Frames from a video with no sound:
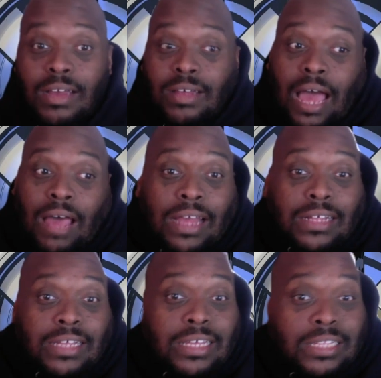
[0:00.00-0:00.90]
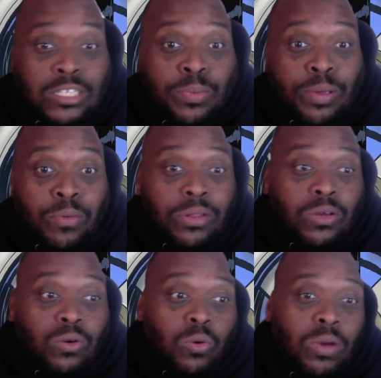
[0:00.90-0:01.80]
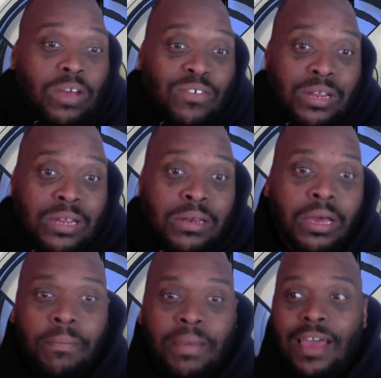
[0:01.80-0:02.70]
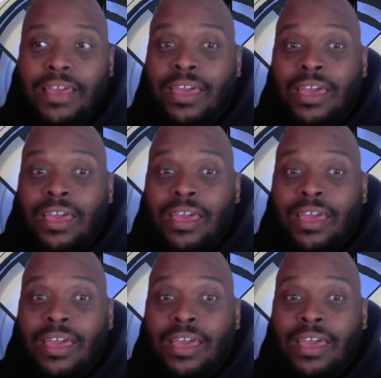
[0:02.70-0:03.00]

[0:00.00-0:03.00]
I'd like eh, this would be a really cool way for him to come back.